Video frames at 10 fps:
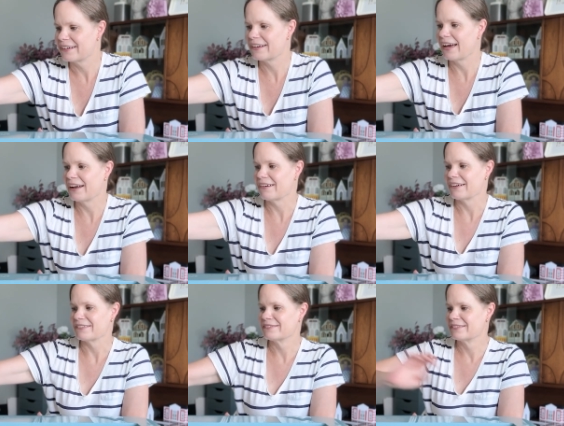I don't
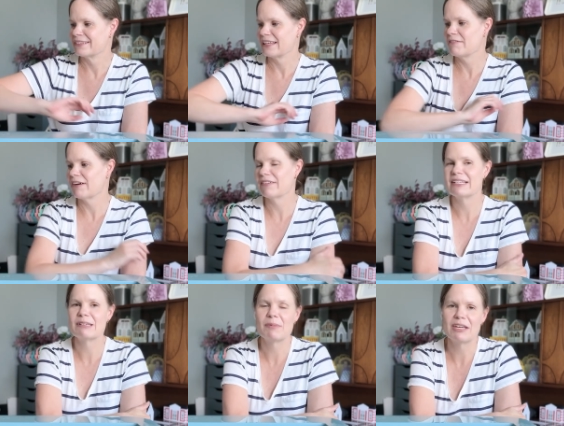know. If I
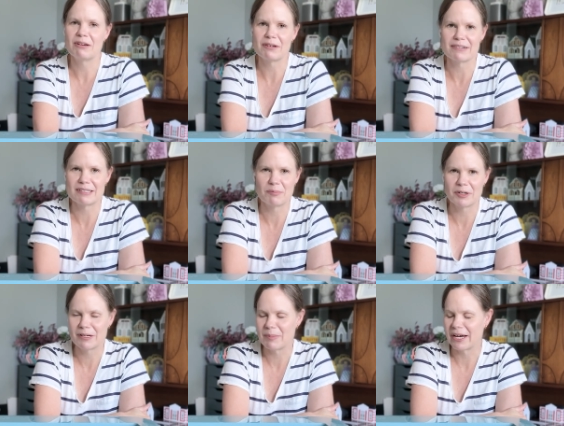find something cuter
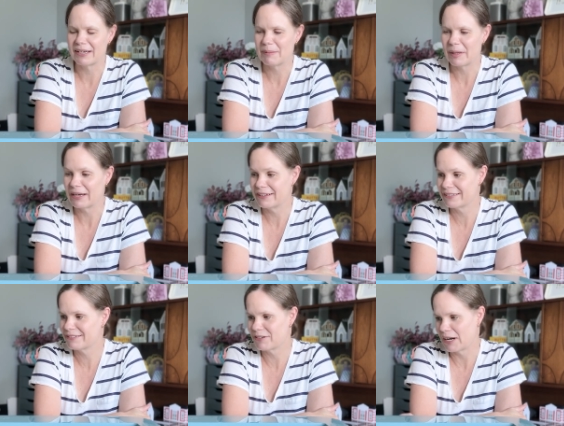somewhere, I'll buy it. But
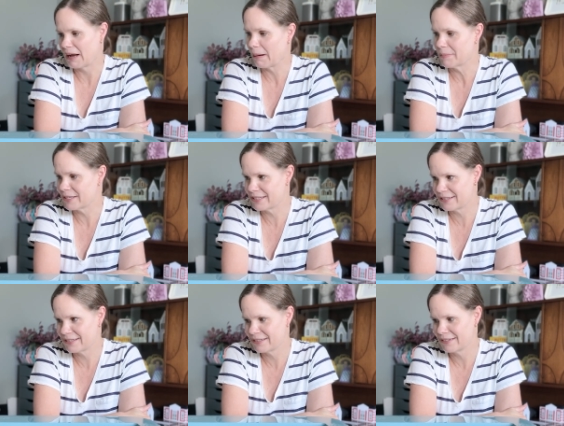for now, I'm just
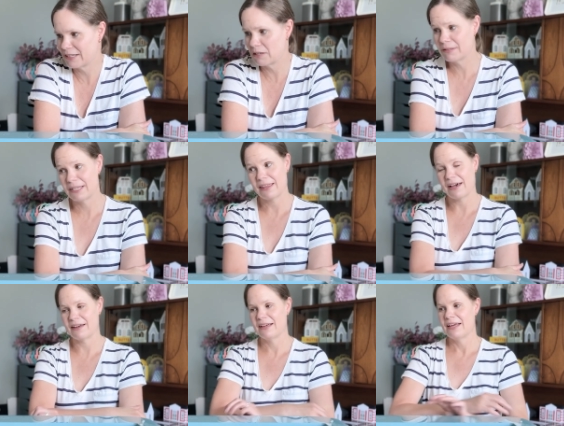using that.